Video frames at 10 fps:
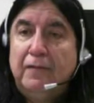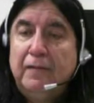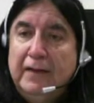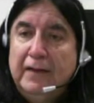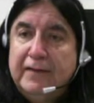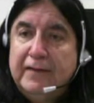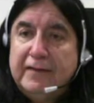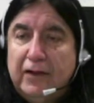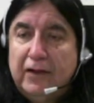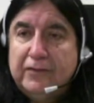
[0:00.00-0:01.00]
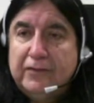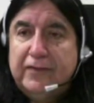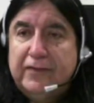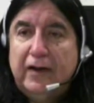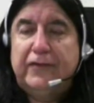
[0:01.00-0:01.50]
So there's
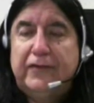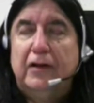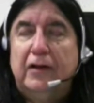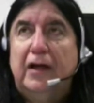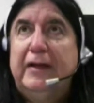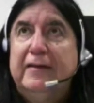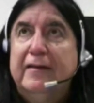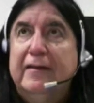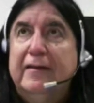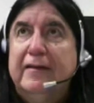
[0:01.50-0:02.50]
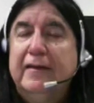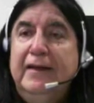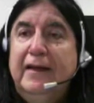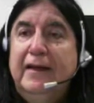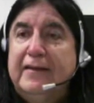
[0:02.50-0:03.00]
an ontological argument